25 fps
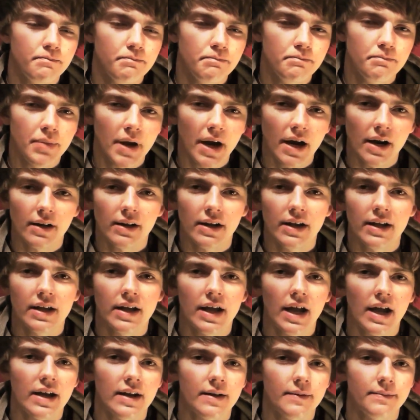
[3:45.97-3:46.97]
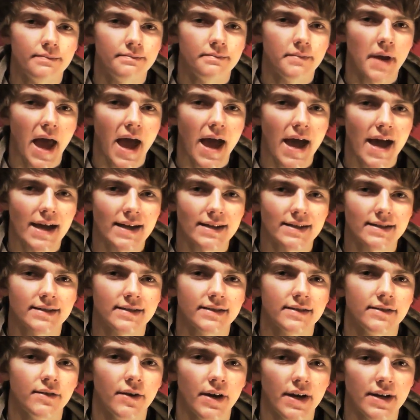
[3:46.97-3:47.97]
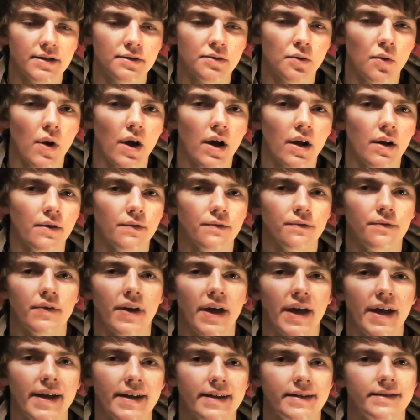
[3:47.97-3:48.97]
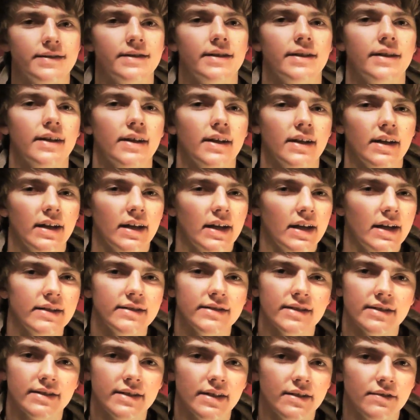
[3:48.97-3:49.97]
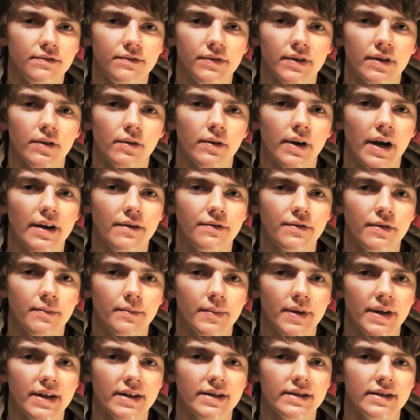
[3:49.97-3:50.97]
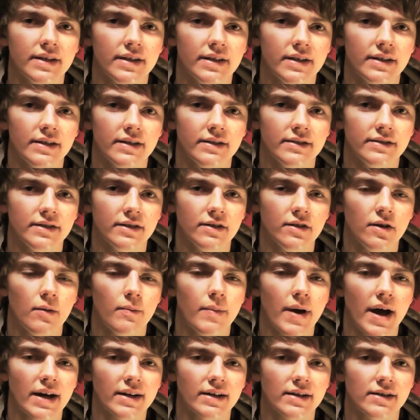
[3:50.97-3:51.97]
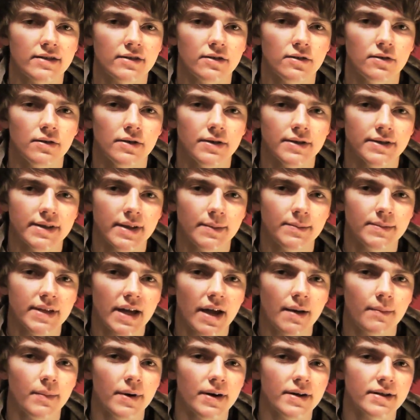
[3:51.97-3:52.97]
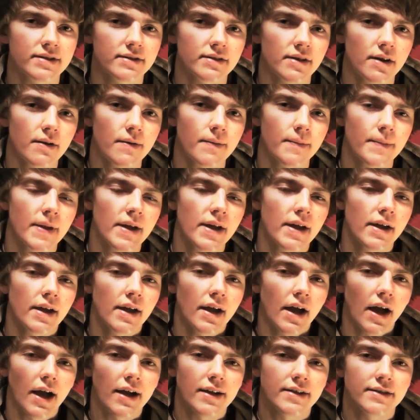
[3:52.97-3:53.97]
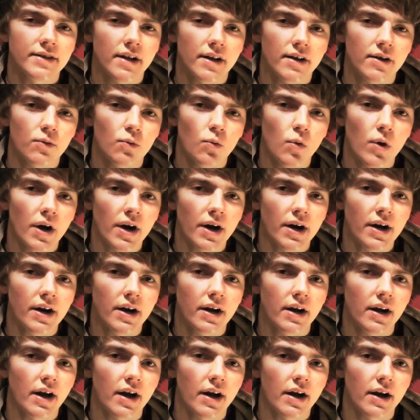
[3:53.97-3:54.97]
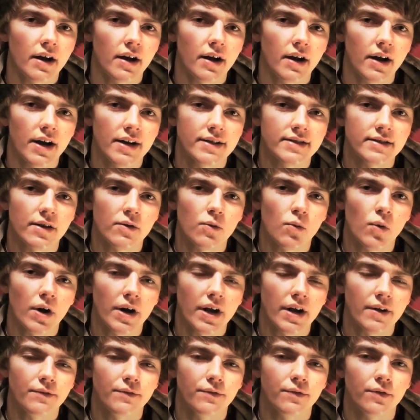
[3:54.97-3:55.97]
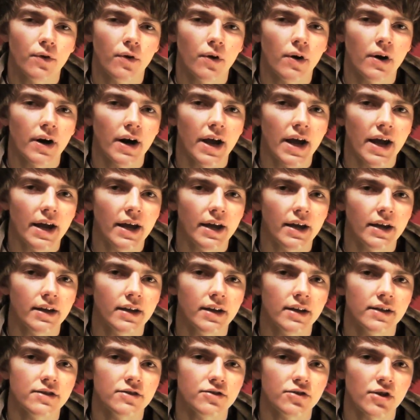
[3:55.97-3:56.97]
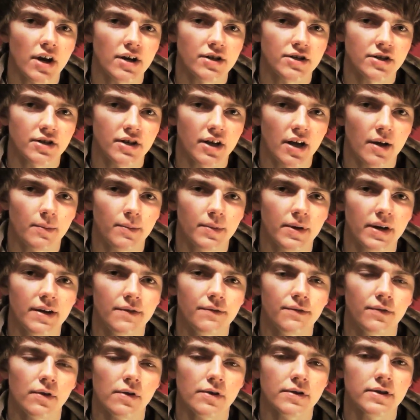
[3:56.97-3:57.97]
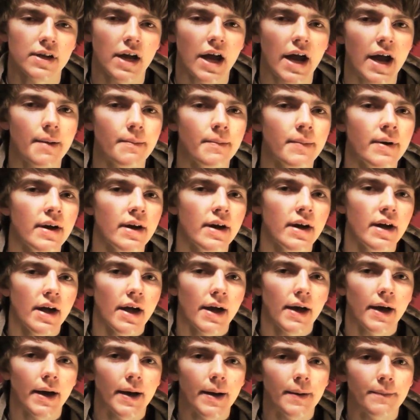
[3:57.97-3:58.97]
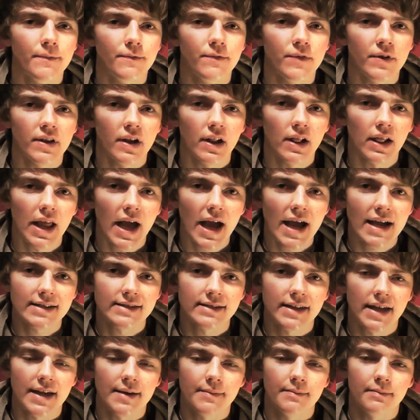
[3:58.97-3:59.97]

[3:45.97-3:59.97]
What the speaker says: barely kind of passed grade 12, and it just didn't feel right for me to go back to school in September. So I started working for a construction company full-time for the last 8